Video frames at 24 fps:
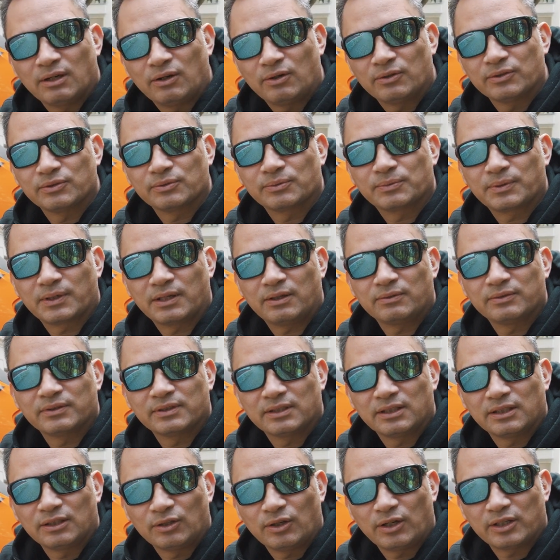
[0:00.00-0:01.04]
on the ground
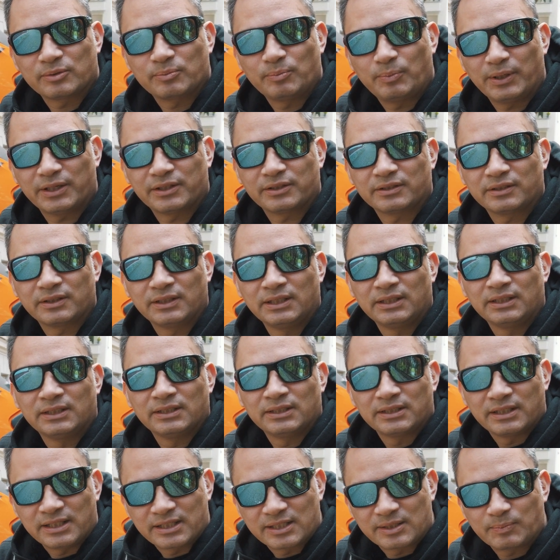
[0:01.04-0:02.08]
a lot better,
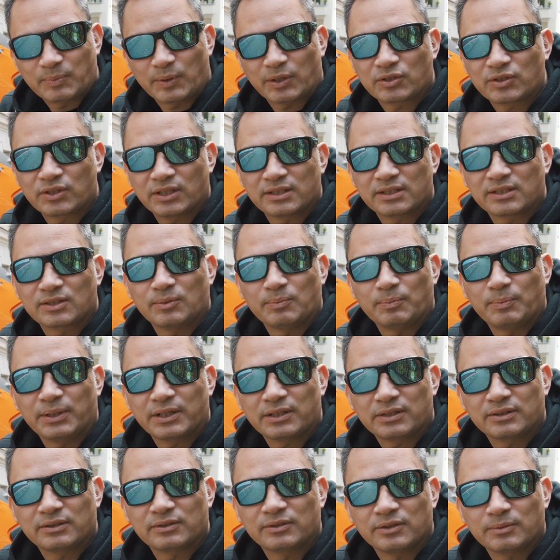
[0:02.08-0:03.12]
especially as
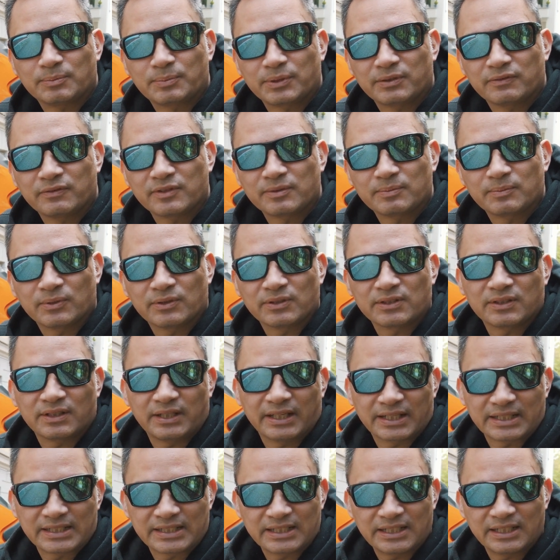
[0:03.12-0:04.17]
compared to the previous model. So
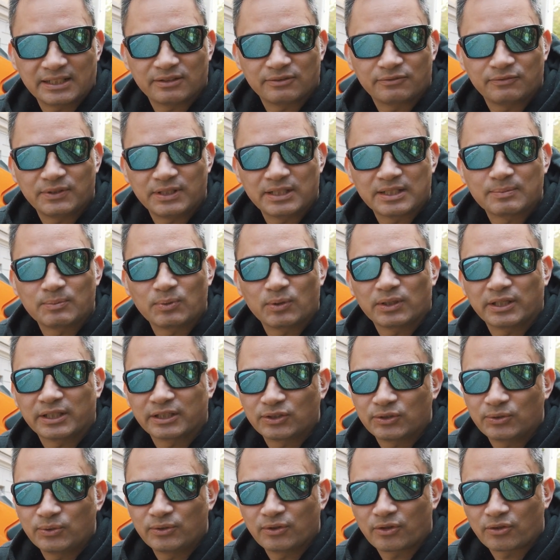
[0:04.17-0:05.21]
like I said, it feels more like
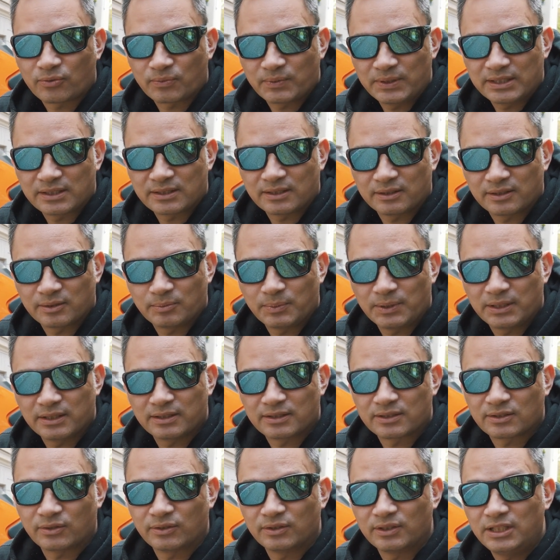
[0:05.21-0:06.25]
2 to 3
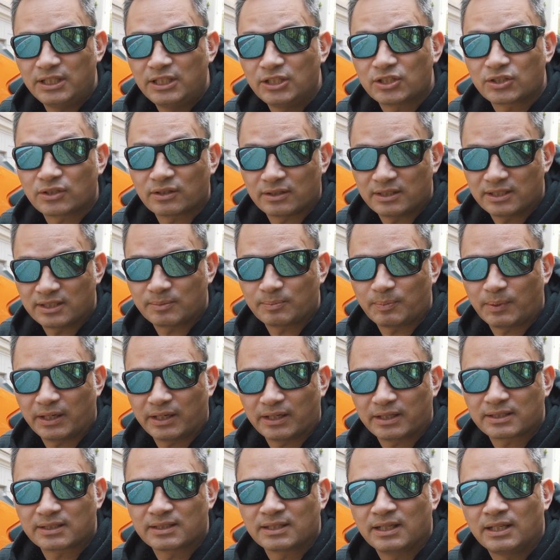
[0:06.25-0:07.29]
centimeters on each of these
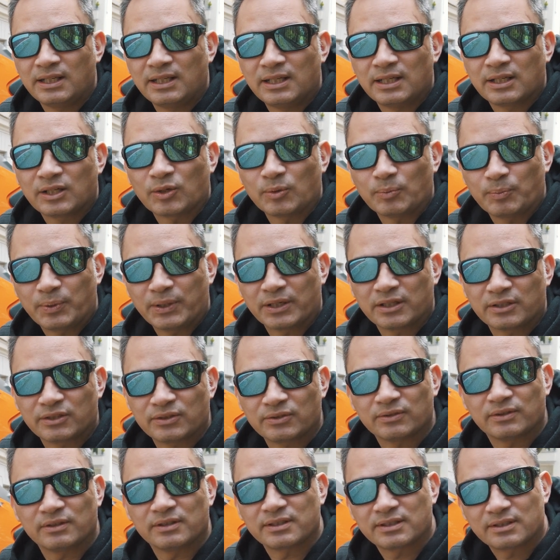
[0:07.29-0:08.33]
bikes compared
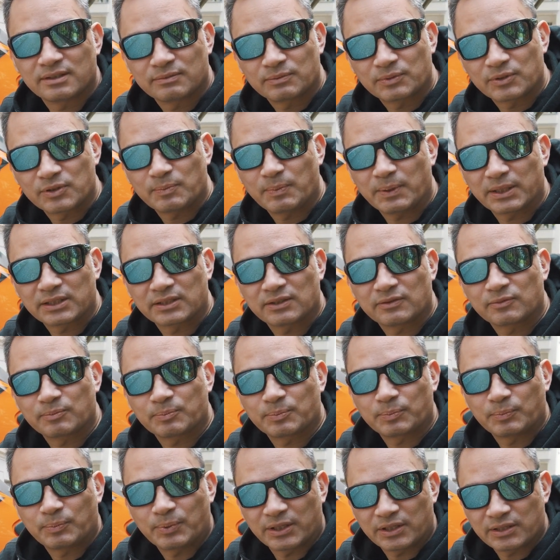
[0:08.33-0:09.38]
to this respective
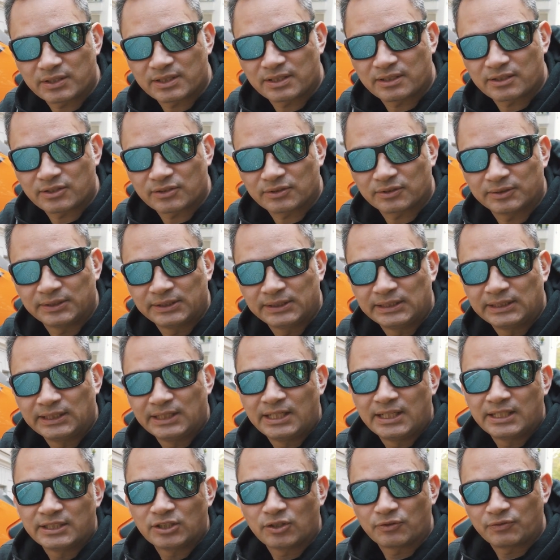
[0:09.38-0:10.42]
predecessor.
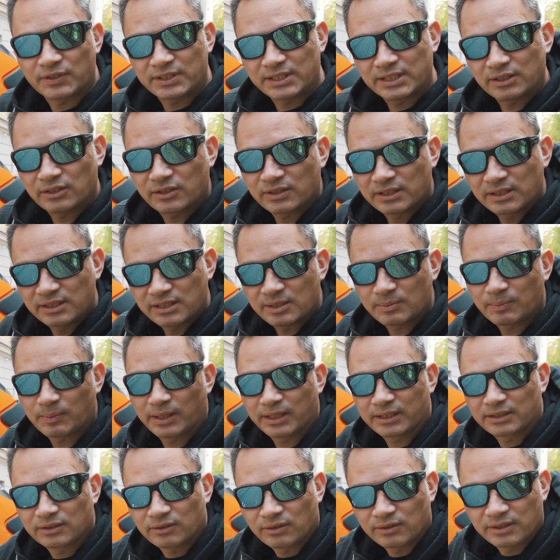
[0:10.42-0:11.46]
Now if I sit on this
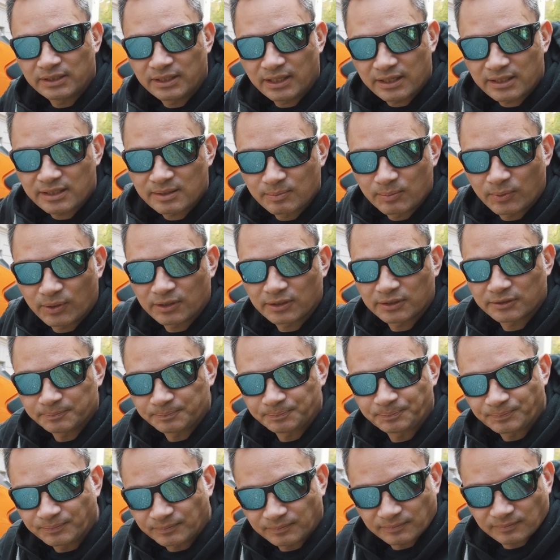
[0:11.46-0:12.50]
bike now on the S model,
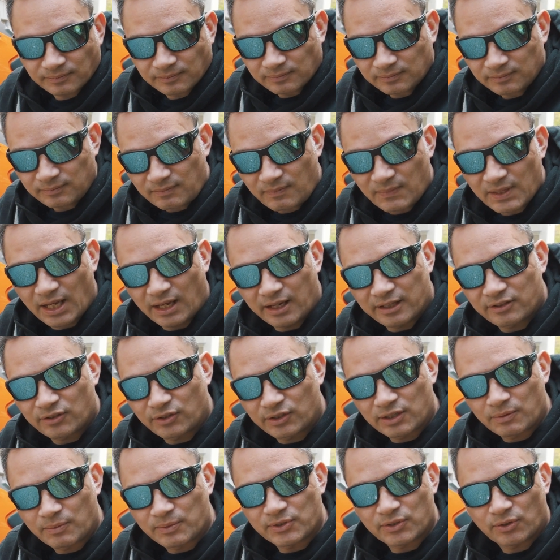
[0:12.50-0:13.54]
I thought
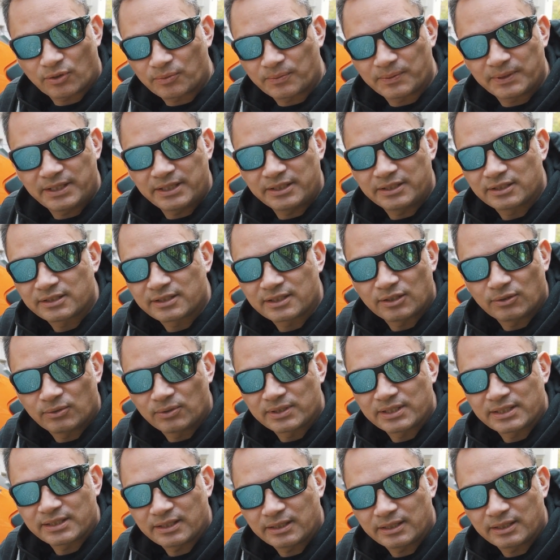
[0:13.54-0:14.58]
I was already in this
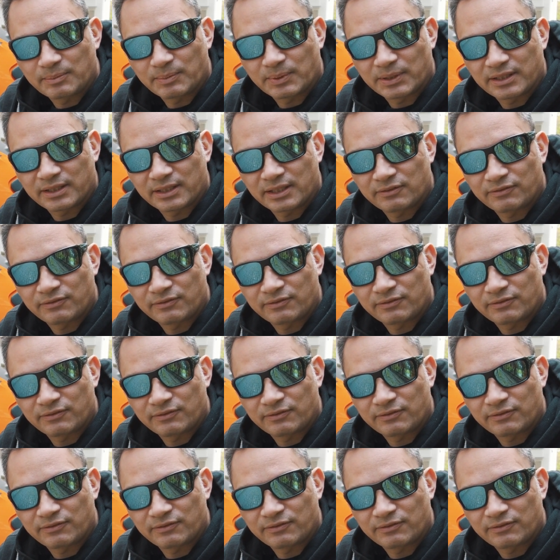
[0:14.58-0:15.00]
lowest setting, but then I